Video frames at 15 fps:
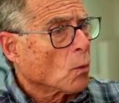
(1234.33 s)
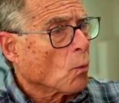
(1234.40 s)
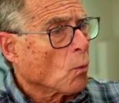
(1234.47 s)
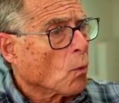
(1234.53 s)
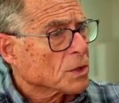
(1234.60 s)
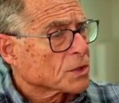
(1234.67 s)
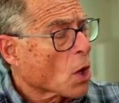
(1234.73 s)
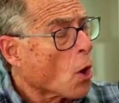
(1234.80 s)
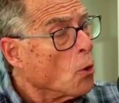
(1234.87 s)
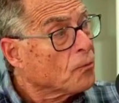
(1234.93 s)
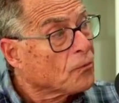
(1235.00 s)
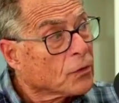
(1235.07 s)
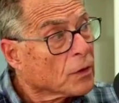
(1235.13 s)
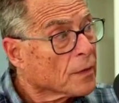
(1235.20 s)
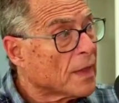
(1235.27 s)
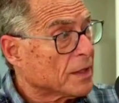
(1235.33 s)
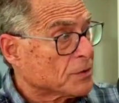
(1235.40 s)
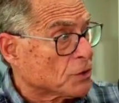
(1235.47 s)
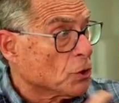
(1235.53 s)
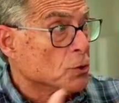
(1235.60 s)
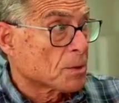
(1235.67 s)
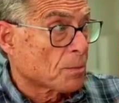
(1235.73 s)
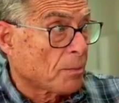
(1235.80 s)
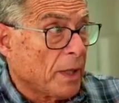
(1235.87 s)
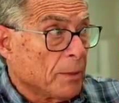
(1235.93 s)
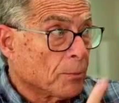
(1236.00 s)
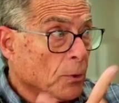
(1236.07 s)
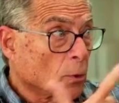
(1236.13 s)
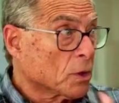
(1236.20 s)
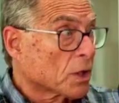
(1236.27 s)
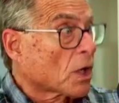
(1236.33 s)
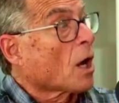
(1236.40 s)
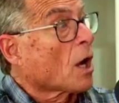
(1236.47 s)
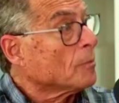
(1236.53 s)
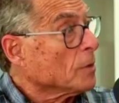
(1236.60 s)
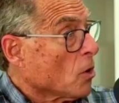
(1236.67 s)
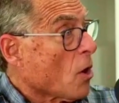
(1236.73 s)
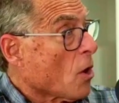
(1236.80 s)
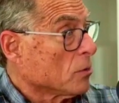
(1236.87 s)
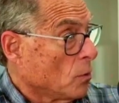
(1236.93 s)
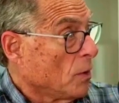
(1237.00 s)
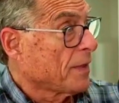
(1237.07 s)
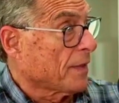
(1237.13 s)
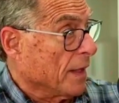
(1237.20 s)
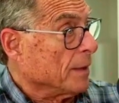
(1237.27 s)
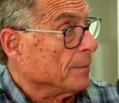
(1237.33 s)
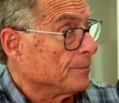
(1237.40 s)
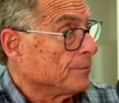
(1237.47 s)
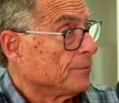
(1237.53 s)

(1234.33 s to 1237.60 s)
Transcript: was hopeful that Jewish people would come along with him.